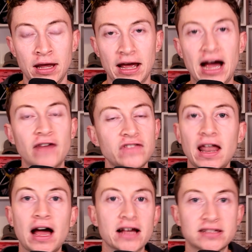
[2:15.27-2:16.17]
After
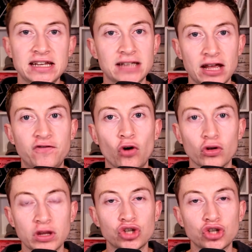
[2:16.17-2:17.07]
last season, I
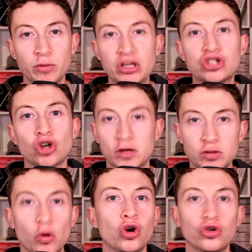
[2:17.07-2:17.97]
thought there was going to be so much
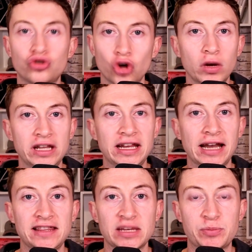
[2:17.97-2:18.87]
more control in
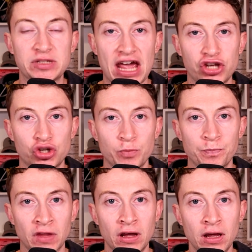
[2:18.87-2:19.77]
United's possession.
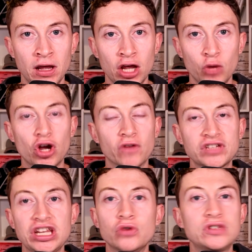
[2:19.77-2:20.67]
We
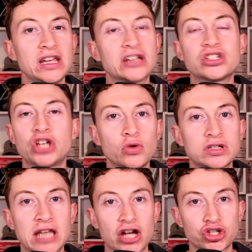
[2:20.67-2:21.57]
obviously used the
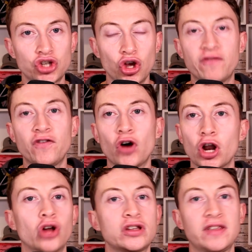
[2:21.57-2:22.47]
excuse last year for a
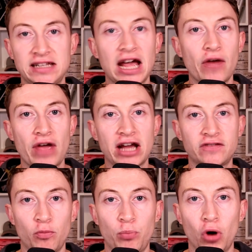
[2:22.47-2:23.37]
lot of the direct
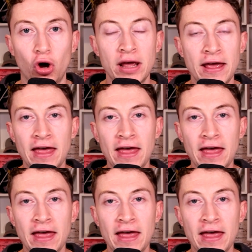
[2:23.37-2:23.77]
football.